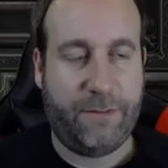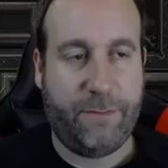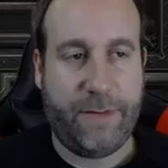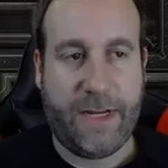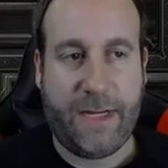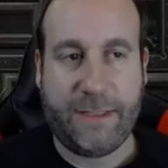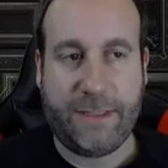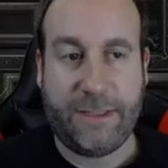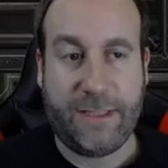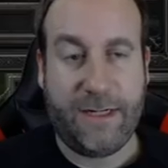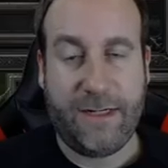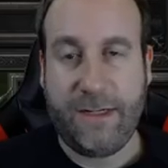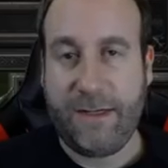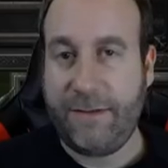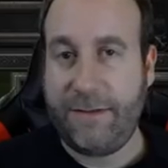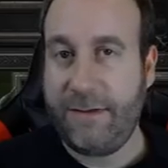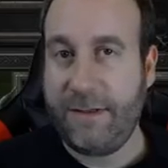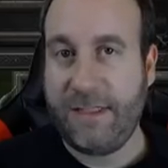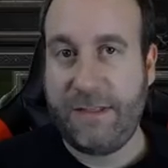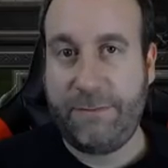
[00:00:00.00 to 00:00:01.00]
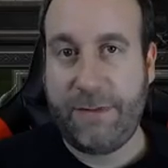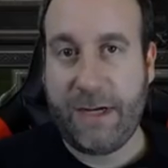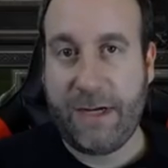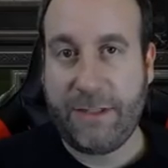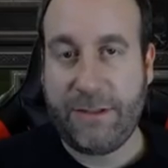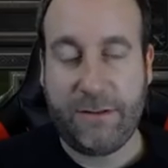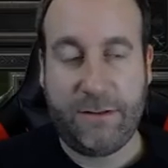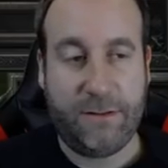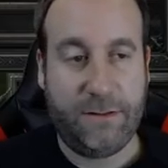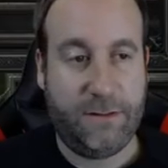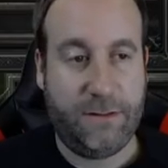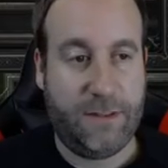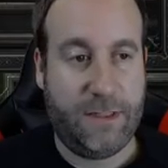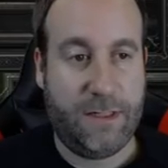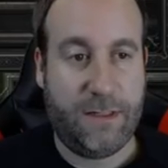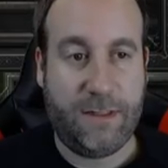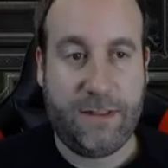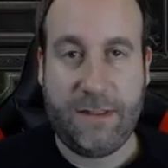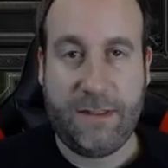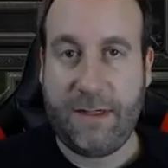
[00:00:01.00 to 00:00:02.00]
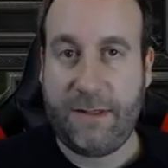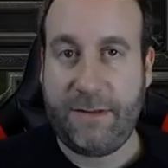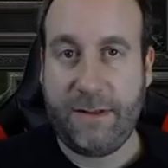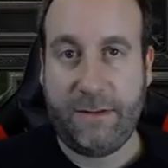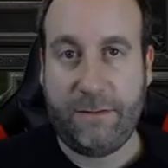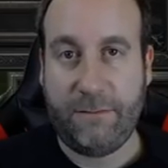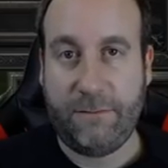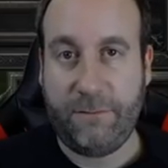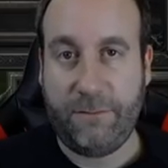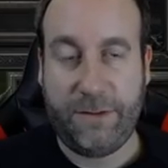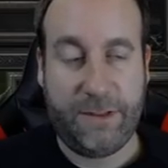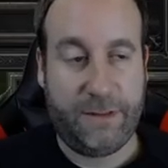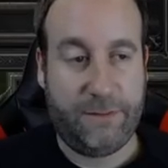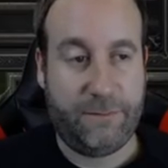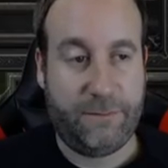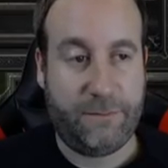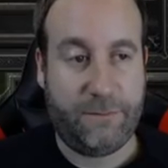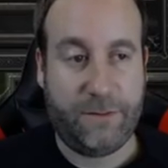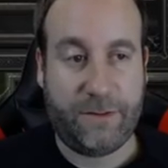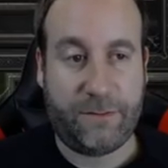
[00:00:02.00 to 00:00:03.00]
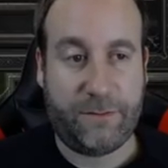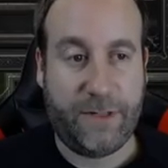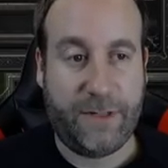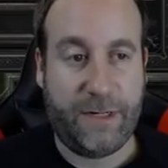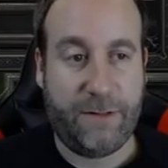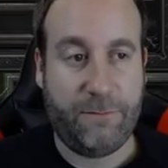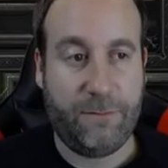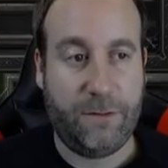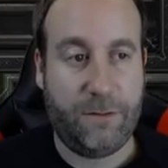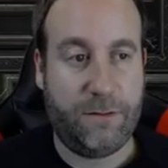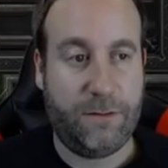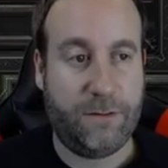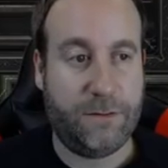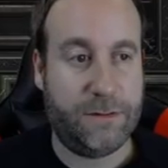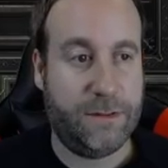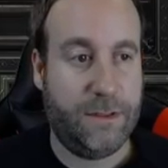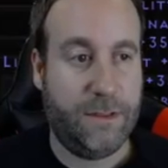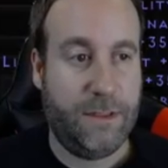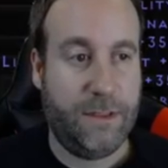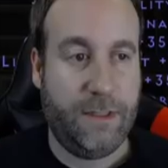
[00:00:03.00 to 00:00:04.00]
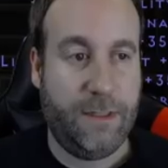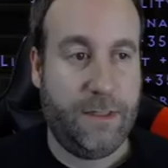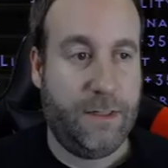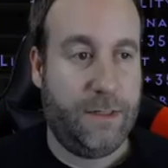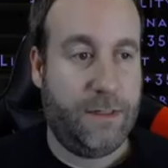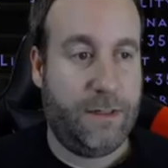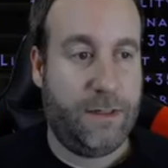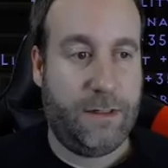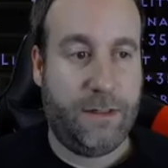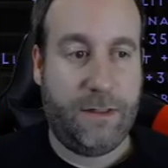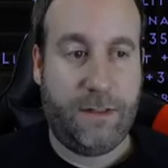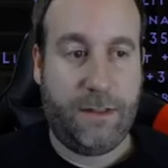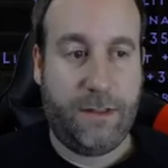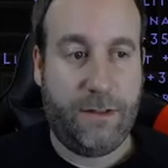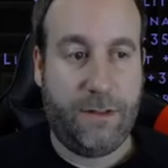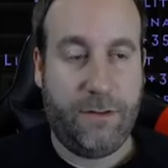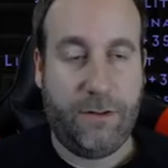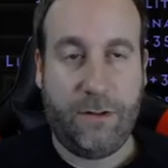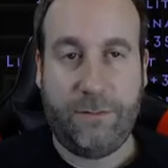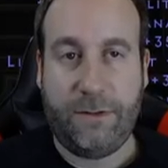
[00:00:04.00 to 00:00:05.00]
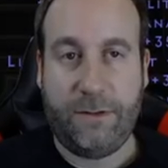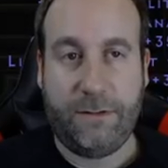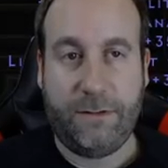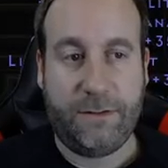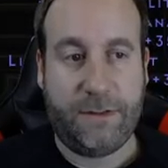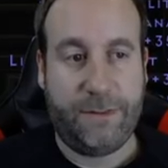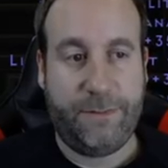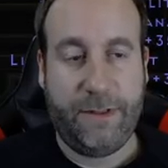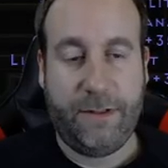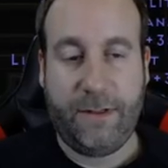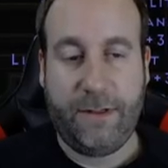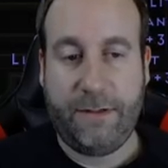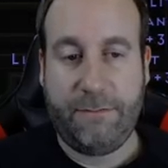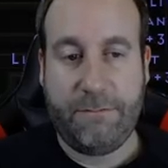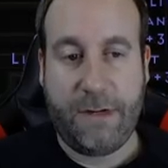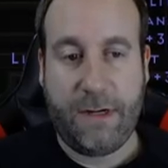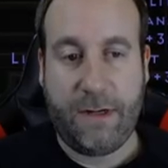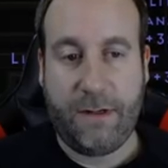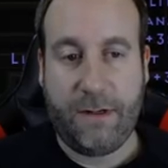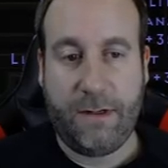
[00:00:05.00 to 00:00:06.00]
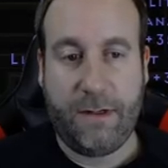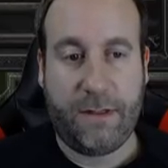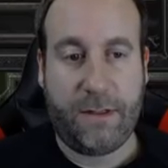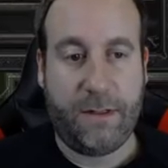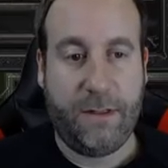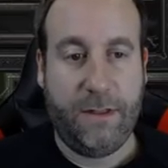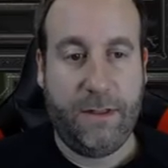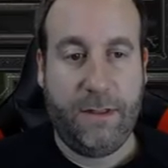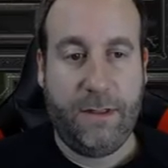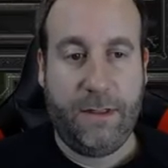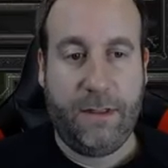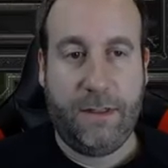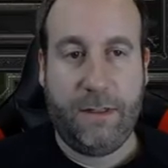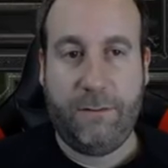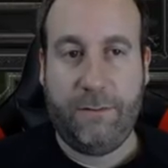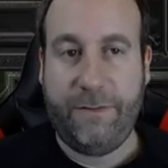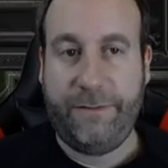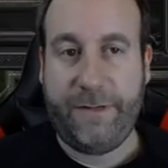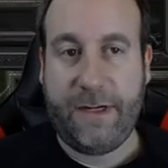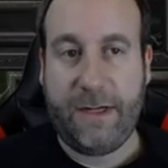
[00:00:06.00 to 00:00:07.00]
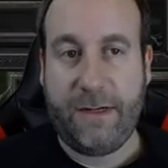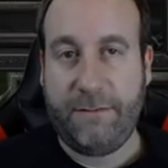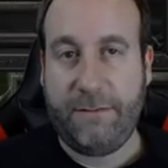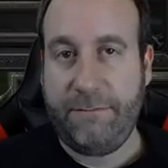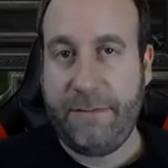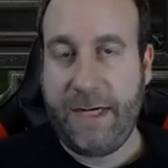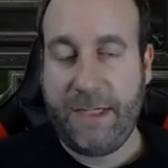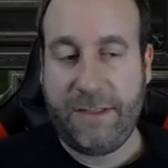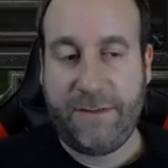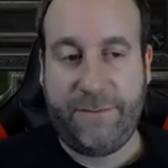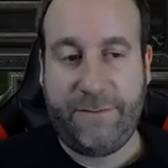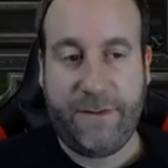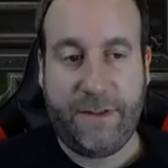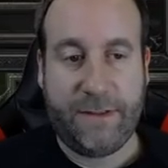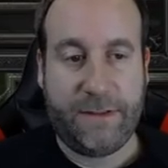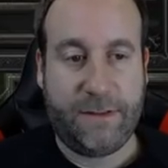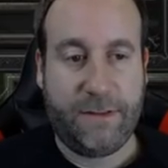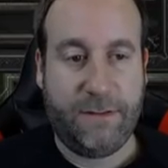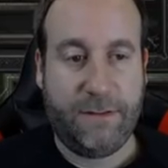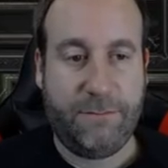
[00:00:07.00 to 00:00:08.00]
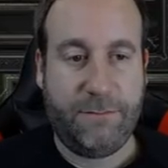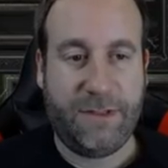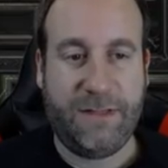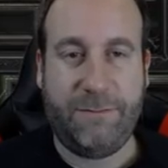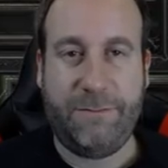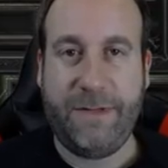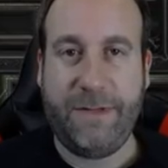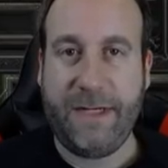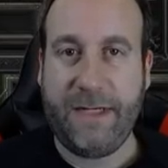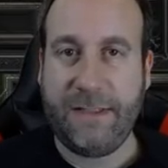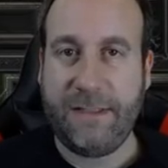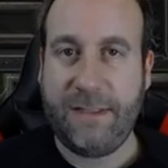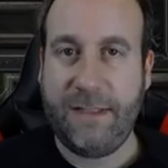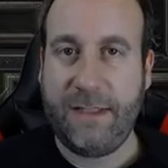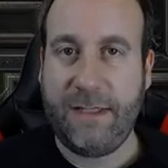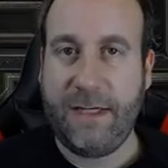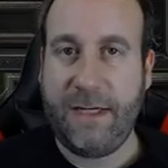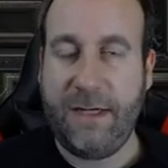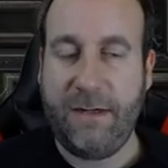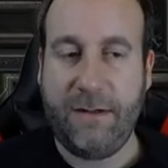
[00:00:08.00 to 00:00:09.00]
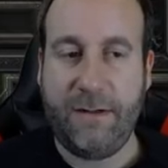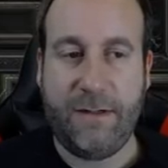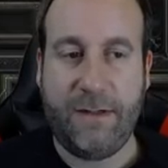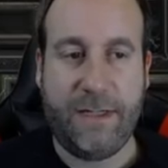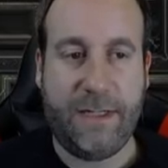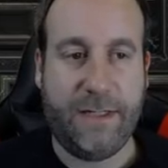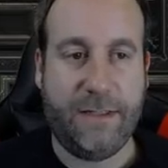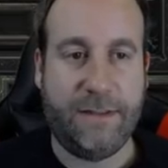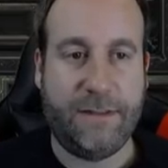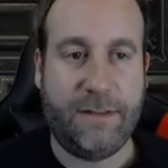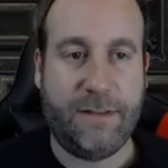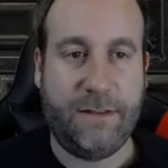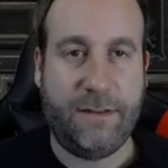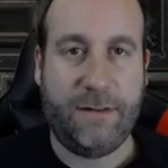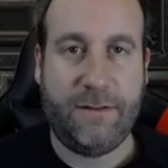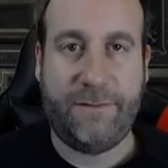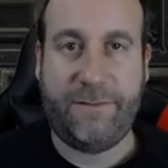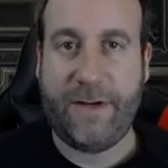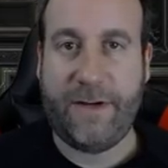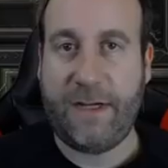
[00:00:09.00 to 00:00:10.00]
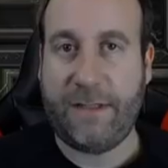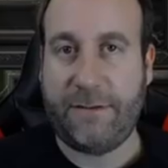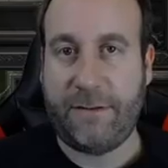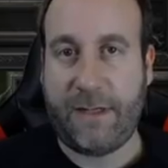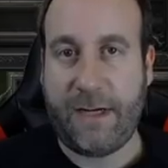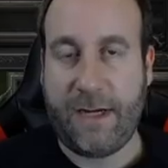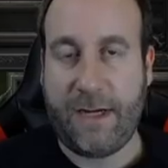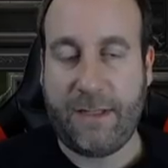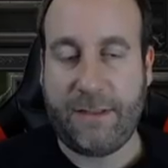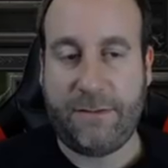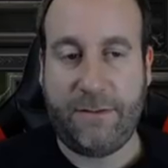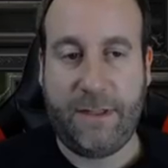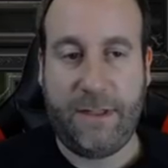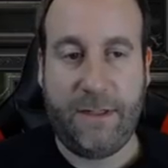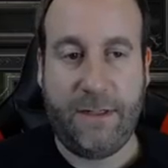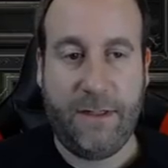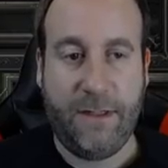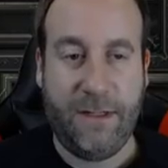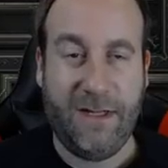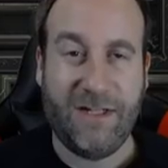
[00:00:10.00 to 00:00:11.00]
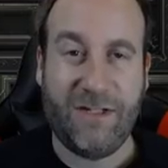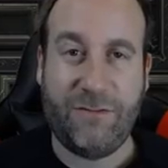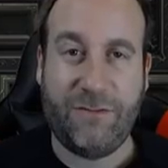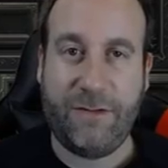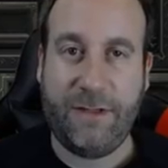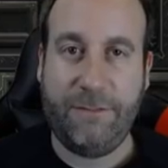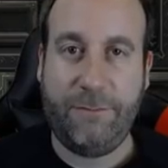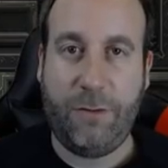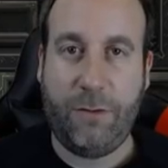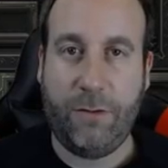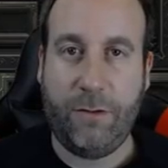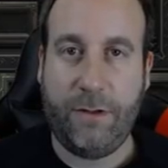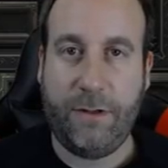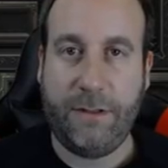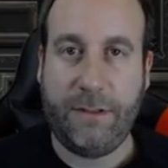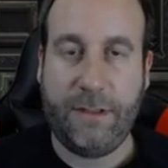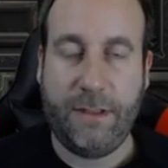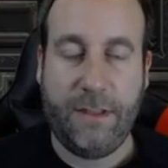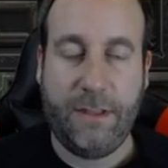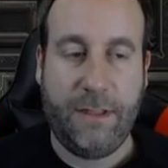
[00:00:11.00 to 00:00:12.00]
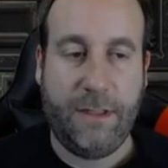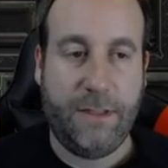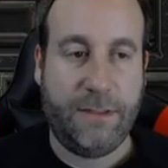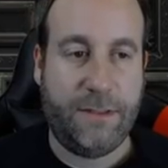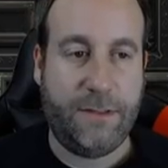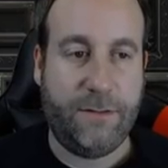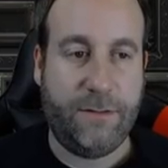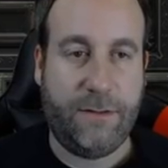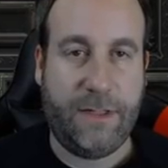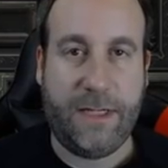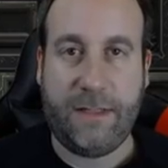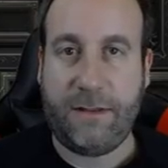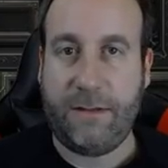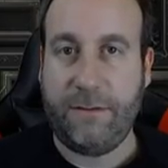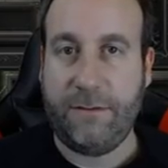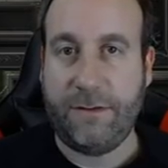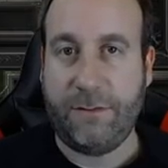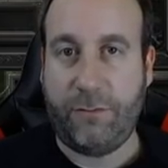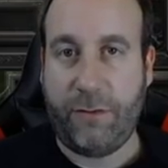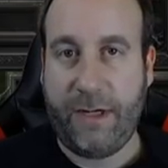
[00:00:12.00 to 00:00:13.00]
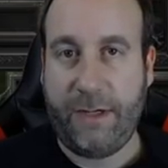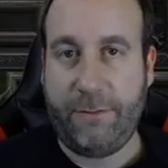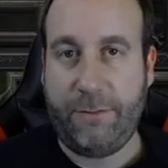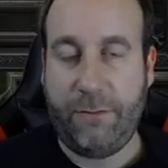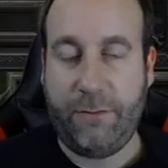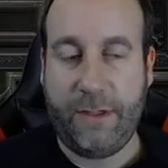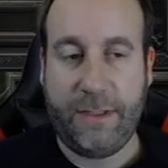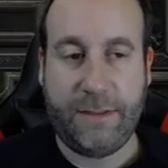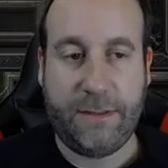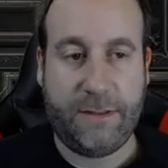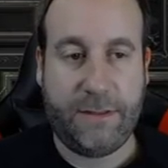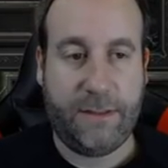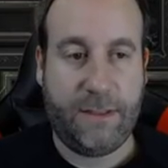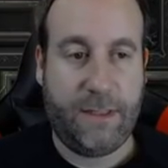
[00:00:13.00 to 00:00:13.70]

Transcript: Magi, nothing special, uh, nothing really with great rolls, uh, a normal Spirit Monarch, uh, we've got Mage Fist, but the biggest thing here is the faster cast rate. It's really important to hit those breakpoints.